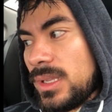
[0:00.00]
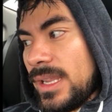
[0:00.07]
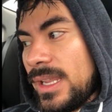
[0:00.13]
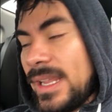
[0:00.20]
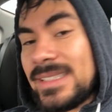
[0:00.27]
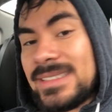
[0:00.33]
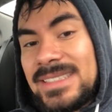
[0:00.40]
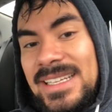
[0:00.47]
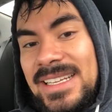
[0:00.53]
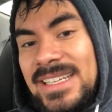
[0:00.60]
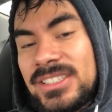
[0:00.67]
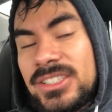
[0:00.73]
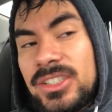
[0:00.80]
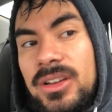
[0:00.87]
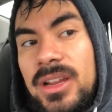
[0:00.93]
it gets
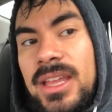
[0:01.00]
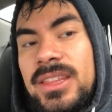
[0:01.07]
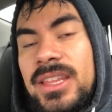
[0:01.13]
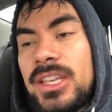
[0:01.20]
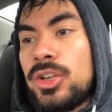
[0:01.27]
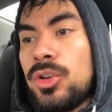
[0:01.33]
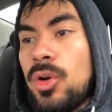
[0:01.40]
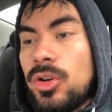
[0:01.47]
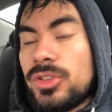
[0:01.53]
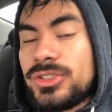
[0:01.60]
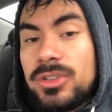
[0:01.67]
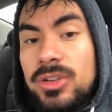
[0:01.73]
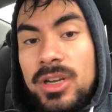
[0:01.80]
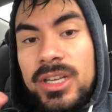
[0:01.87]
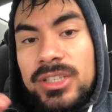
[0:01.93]
easier and then you
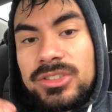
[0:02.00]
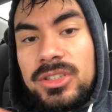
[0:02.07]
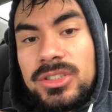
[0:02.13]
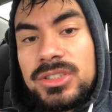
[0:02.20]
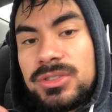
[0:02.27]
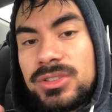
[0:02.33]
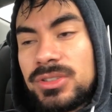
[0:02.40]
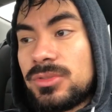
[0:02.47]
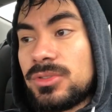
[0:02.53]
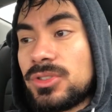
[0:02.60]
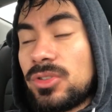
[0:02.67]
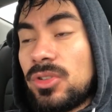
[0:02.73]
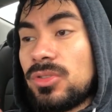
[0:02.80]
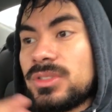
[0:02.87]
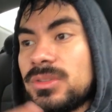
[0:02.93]
also are going to start to see
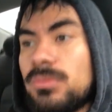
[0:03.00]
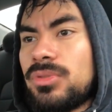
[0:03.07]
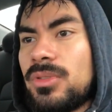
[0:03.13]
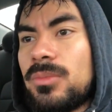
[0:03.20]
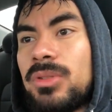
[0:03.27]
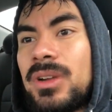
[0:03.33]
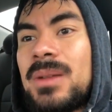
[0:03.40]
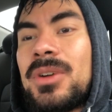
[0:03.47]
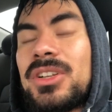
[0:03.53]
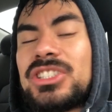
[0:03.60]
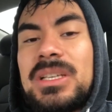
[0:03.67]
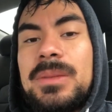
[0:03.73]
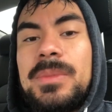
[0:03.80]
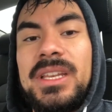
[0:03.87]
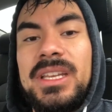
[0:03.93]
results pr pretty
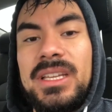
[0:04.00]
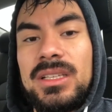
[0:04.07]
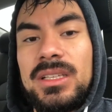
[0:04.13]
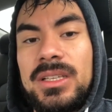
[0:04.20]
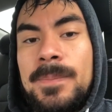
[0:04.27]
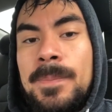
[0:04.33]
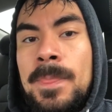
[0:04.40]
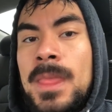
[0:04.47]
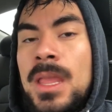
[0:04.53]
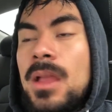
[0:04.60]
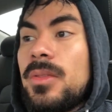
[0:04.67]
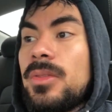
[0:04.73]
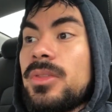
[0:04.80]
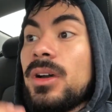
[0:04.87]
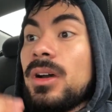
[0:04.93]
much immediately
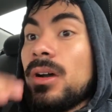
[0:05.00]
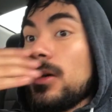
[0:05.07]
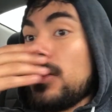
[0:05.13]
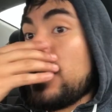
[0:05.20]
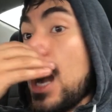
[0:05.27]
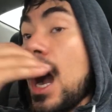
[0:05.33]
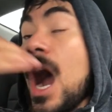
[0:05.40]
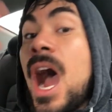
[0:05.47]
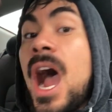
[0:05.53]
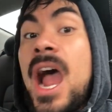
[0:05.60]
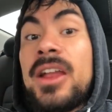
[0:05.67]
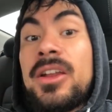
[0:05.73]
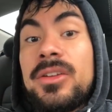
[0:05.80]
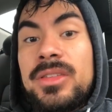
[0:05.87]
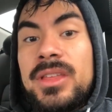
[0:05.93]
the the
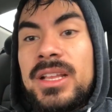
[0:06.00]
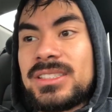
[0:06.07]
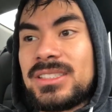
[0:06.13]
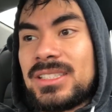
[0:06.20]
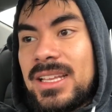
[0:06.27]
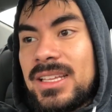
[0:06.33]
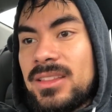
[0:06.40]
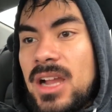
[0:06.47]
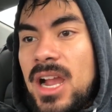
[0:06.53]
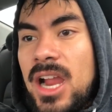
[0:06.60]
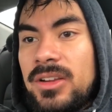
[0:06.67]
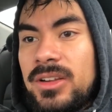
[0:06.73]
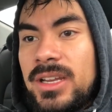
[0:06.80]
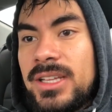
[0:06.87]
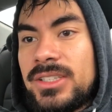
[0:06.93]
higher things is like in the
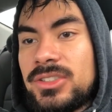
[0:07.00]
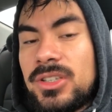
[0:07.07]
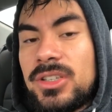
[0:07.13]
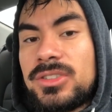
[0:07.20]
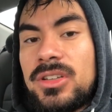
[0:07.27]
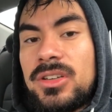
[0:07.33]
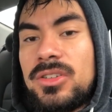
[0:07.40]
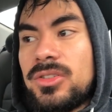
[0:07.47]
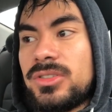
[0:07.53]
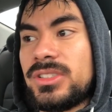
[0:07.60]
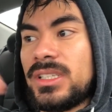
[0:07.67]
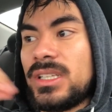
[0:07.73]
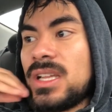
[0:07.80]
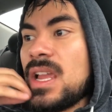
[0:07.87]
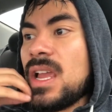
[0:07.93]
higher days you're going to start
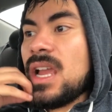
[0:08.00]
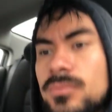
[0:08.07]
noticing